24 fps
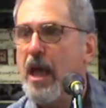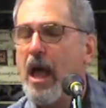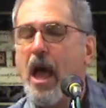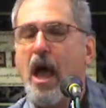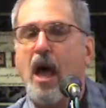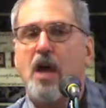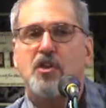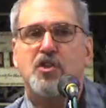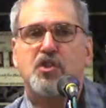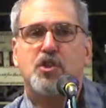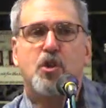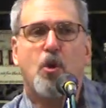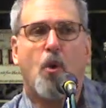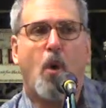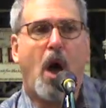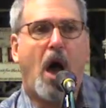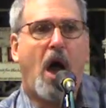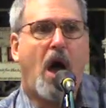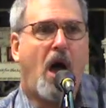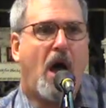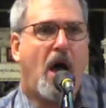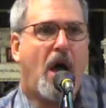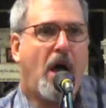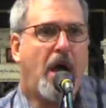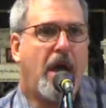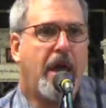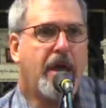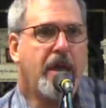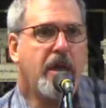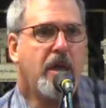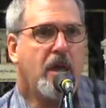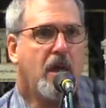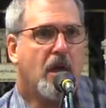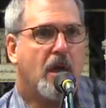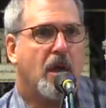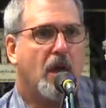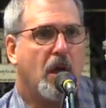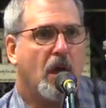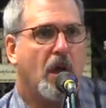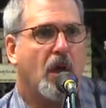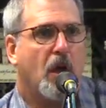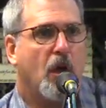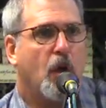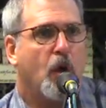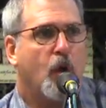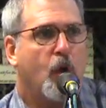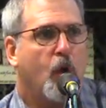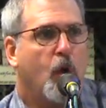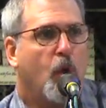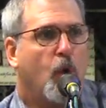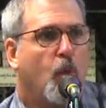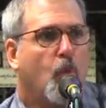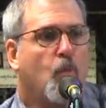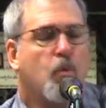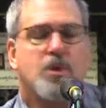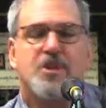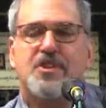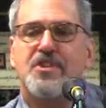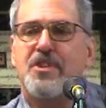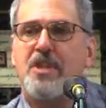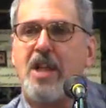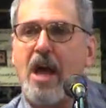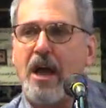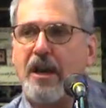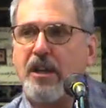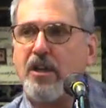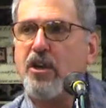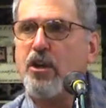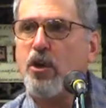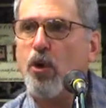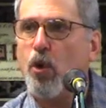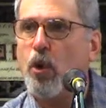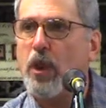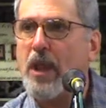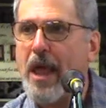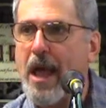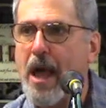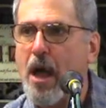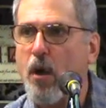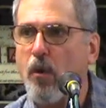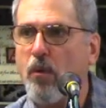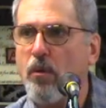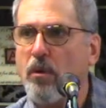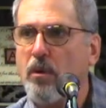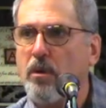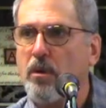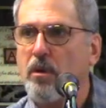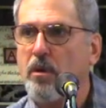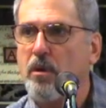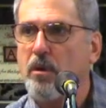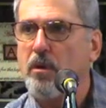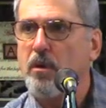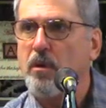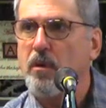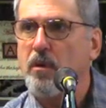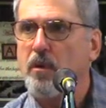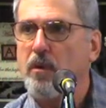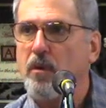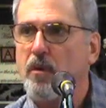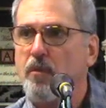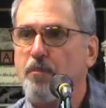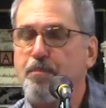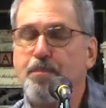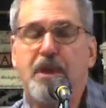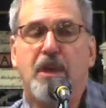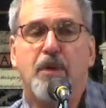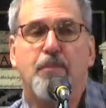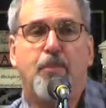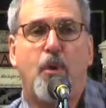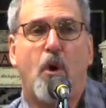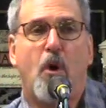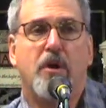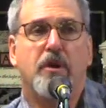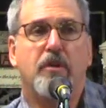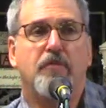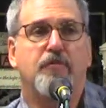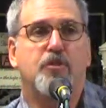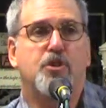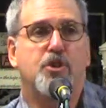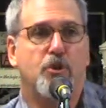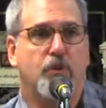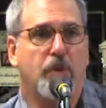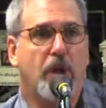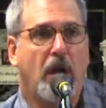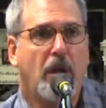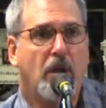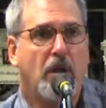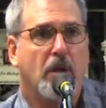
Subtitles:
So I was not going to allow being part of Judah,